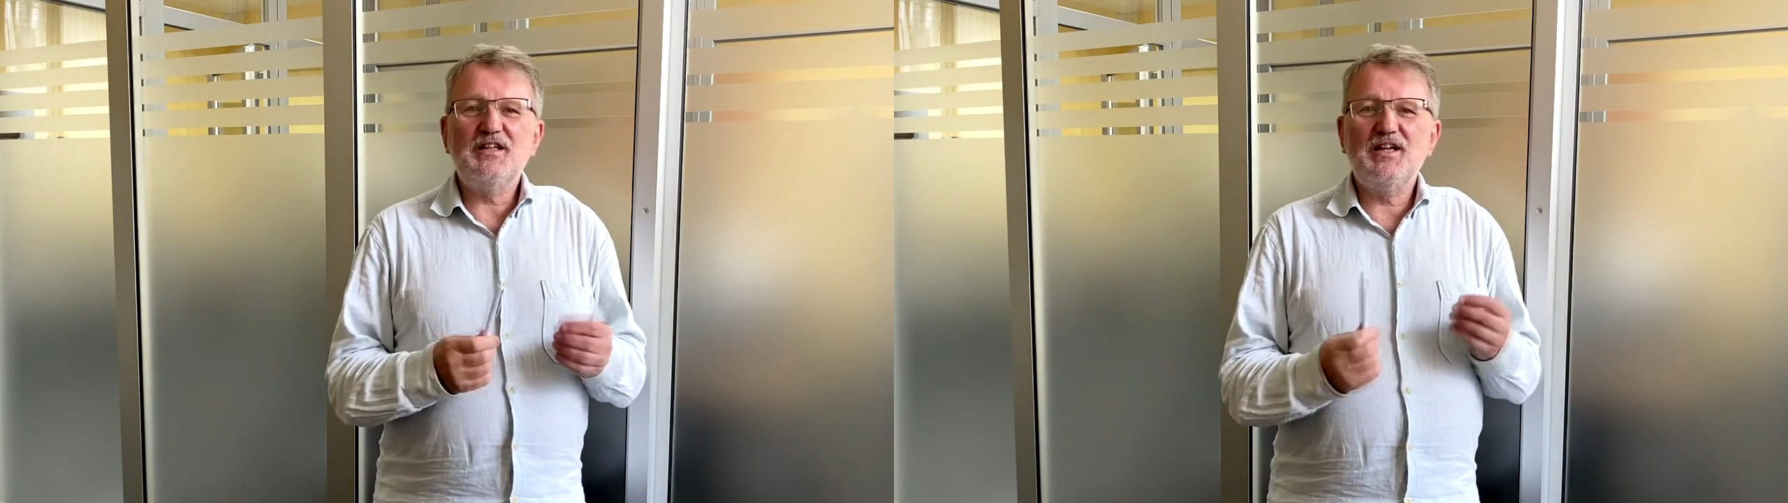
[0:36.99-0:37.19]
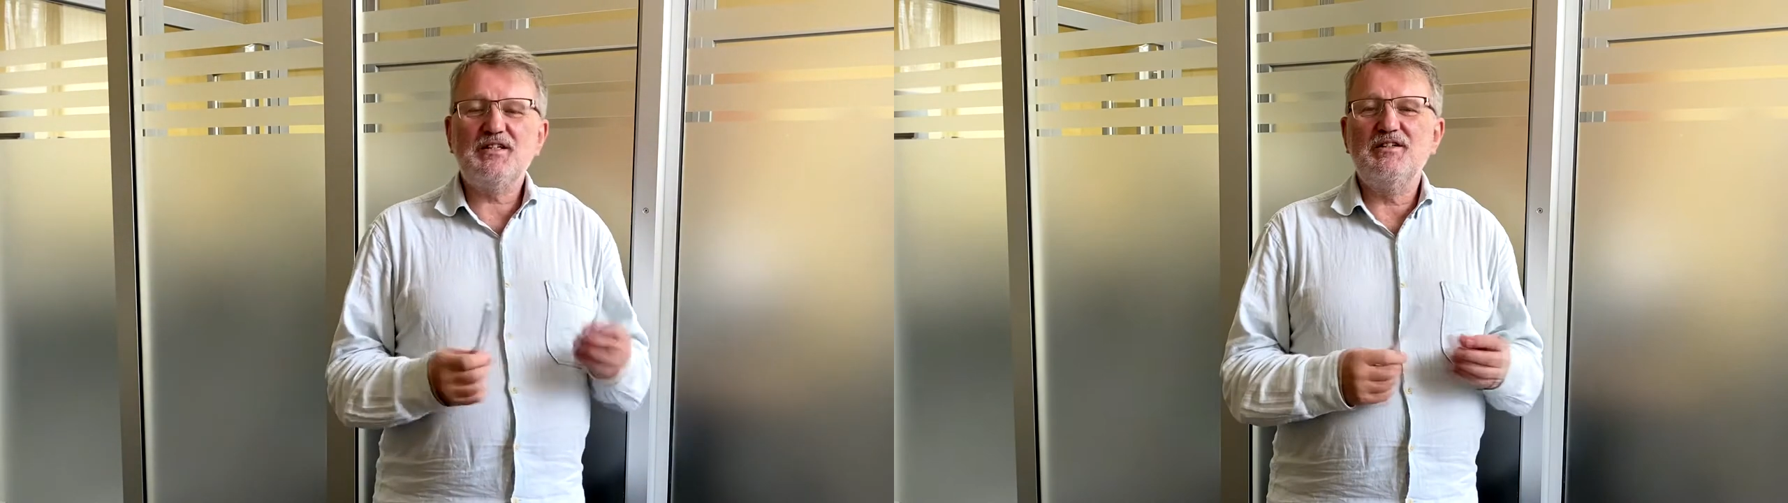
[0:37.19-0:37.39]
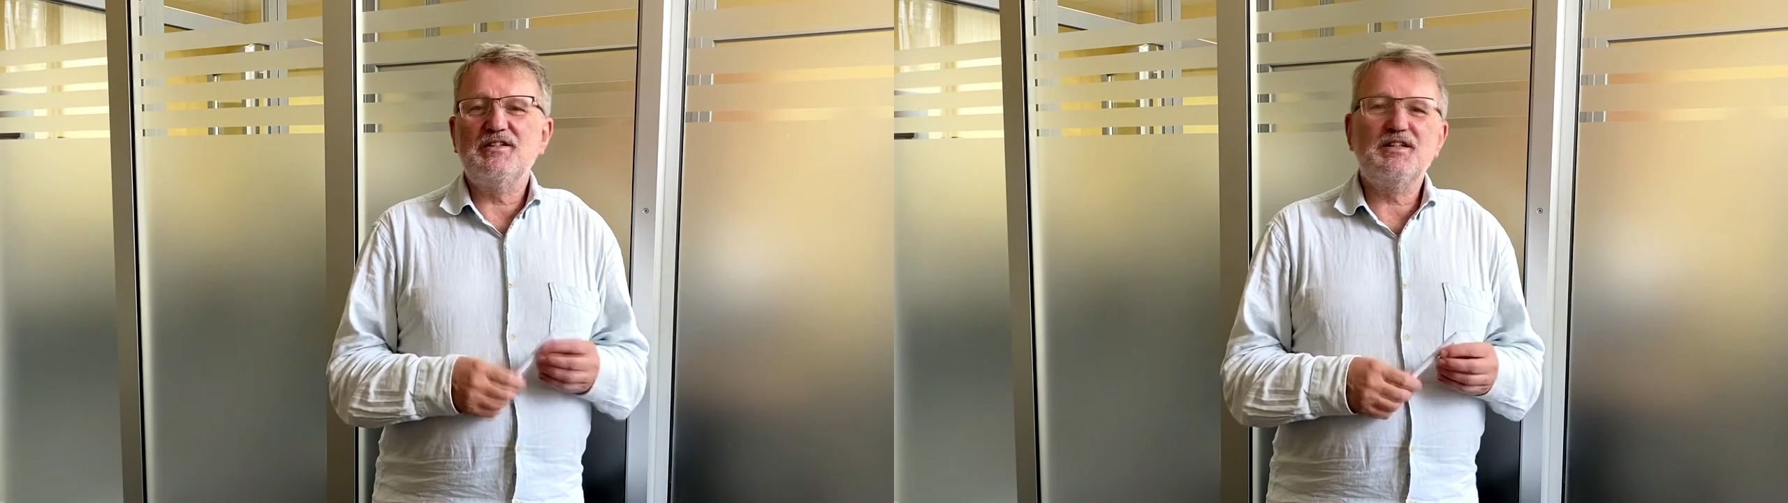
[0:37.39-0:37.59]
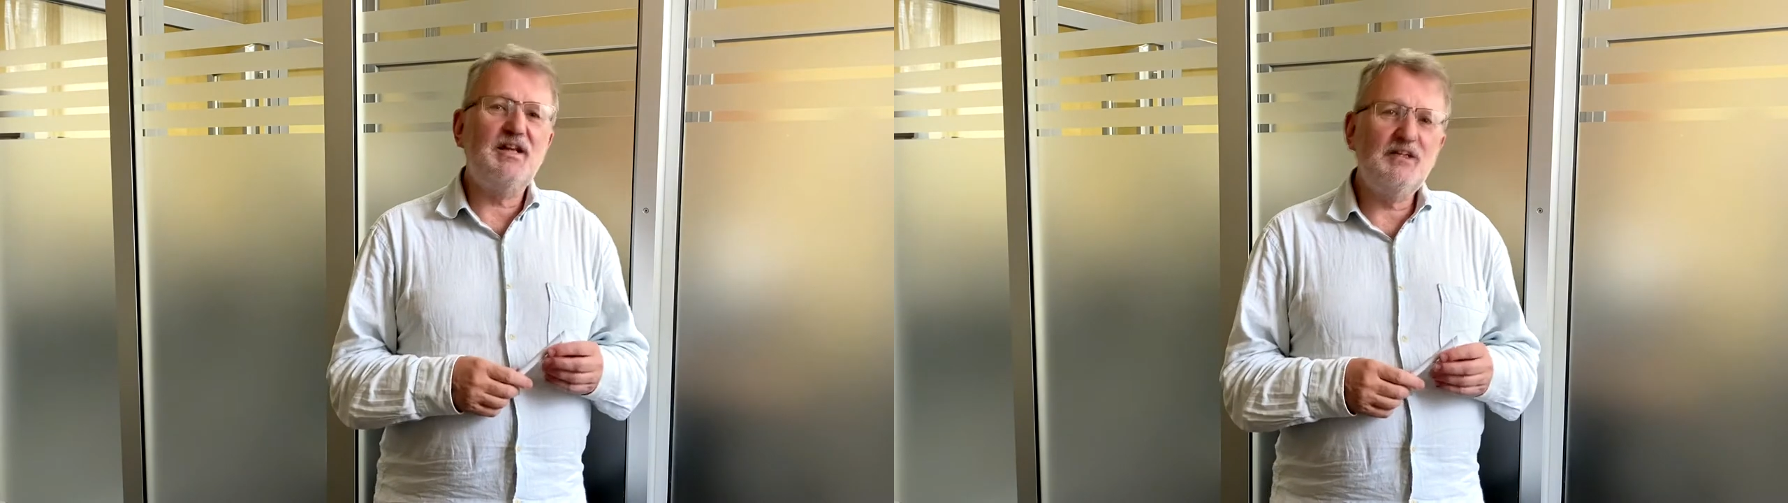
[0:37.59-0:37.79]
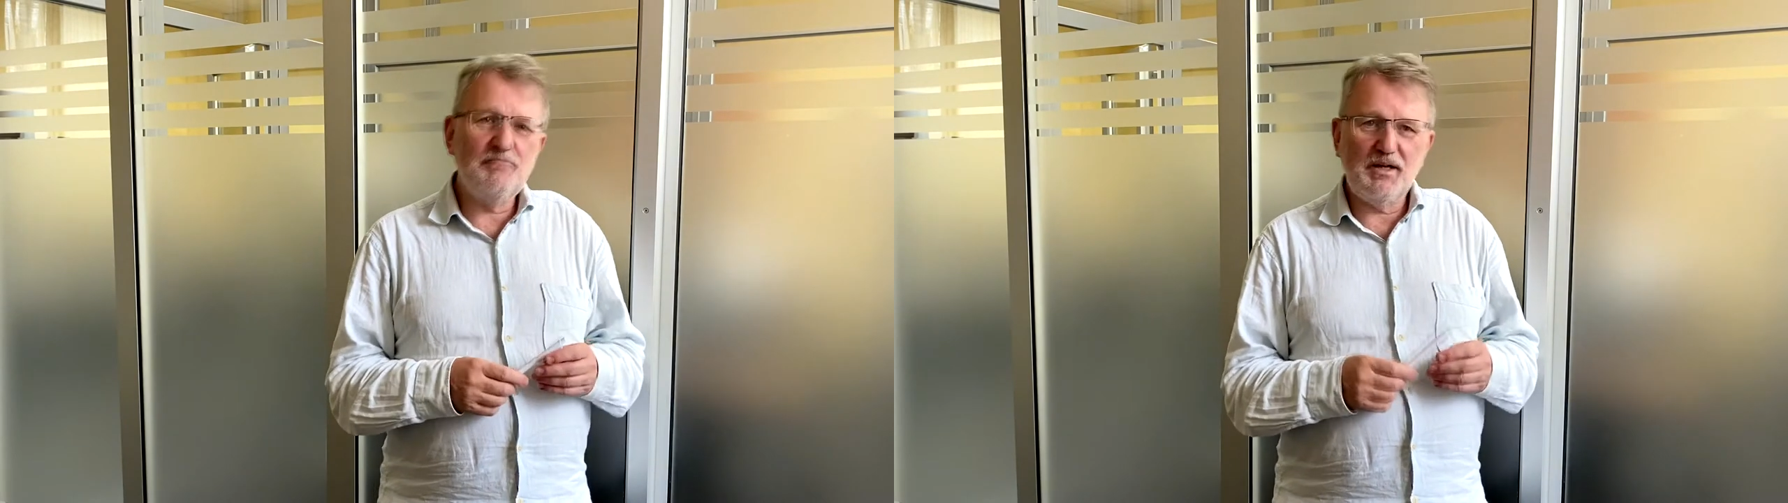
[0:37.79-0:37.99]
lessons
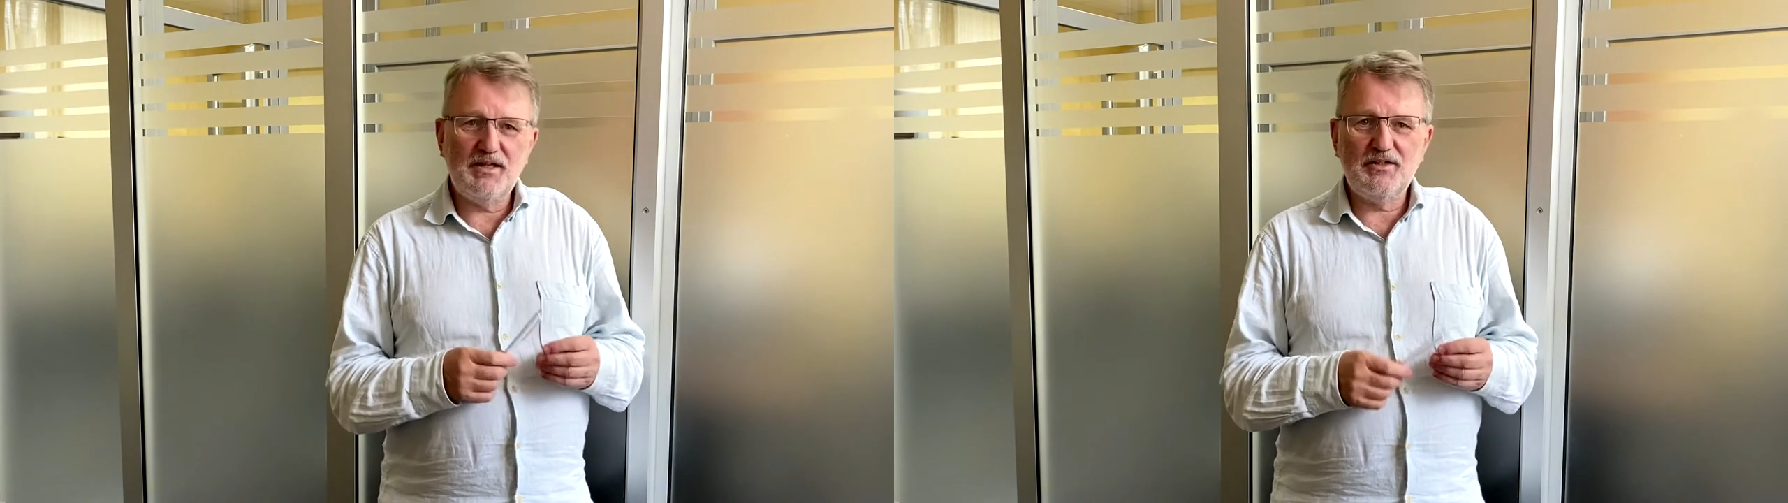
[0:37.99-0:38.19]
tailor-made